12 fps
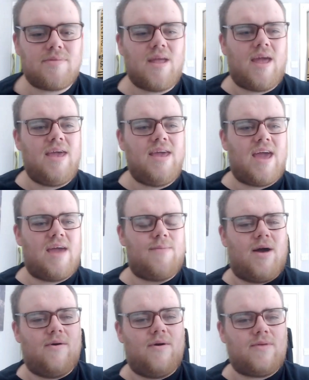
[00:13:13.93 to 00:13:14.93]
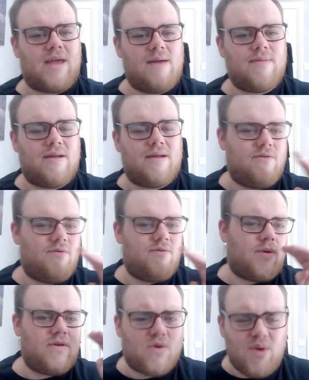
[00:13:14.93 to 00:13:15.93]
he came out and came down to the ring,
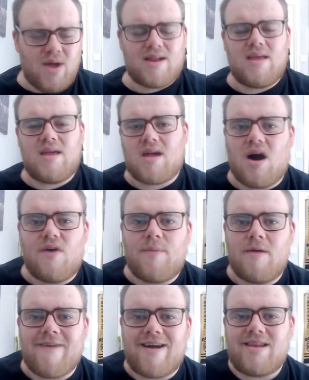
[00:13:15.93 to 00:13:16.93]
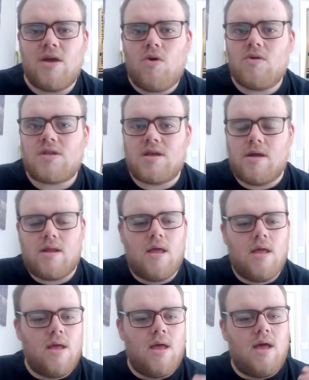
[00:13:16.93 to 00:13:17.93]
but he's quickly cut off by Randy Orton.
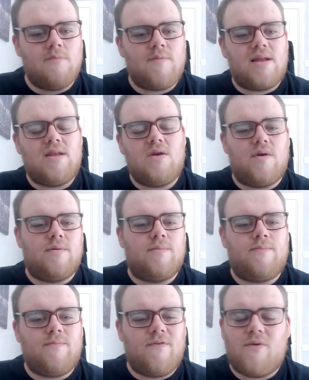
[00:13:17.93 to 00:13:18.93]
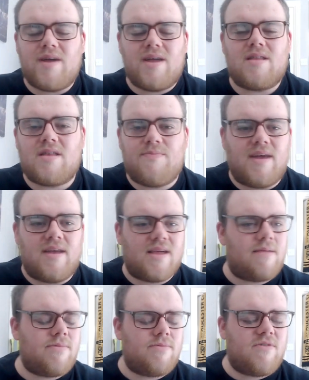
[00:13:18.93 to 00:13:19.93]
And Randy Orton, before he could speak,
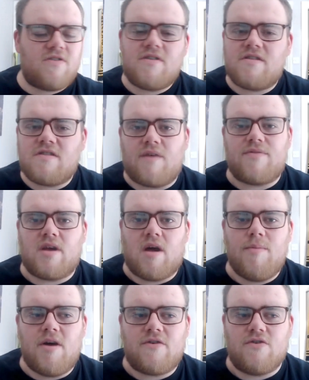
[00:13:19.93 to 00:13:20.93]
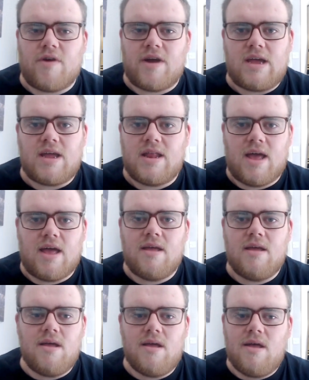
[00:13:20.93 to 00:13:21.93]
they just shoved a commercial break in there.
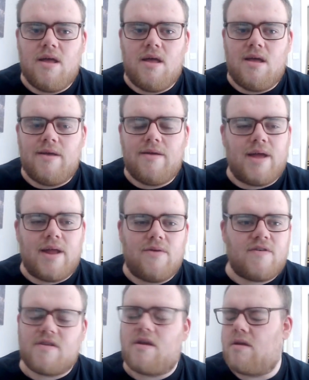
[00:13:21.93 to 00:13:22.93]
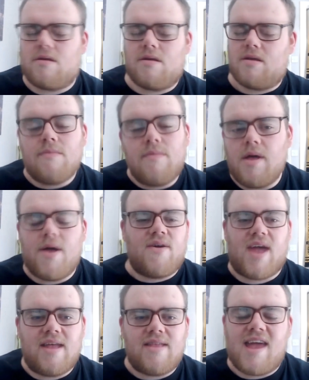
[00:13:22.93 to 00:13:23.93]
And it was just like,
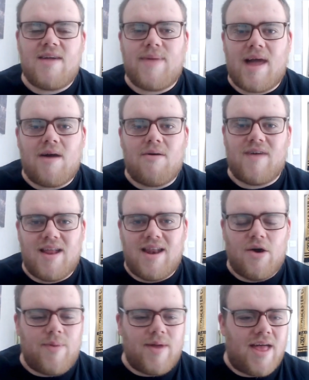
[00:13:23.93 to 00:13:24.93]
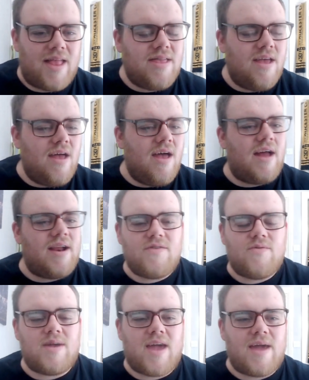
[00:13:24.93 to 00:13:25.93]
okay, take me out of it a little bit then. And as
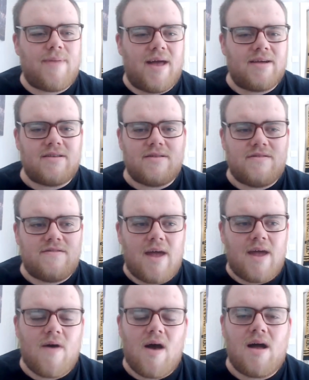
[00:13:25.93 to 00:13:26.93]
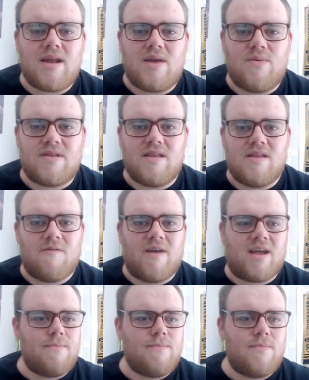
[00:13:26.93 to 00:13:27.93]
we came back, Jeff Hardy was in the
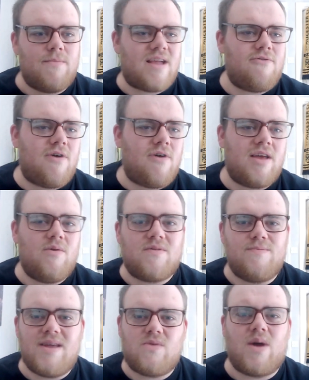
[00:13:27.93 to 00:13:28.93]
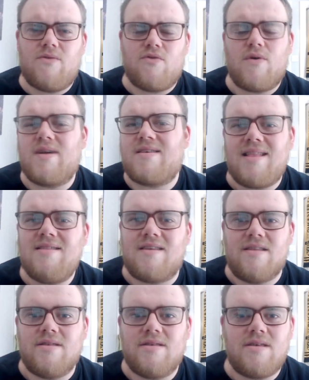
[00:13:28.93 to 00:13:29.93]
ring, and Mustafa Ali was midway through a
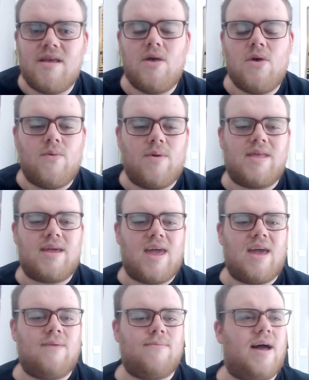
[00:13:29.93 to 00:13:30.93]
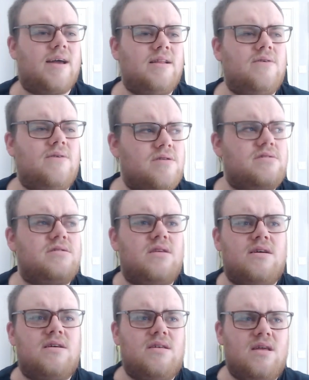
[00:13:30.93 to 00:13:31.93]
sentence when they came back. And it was just like,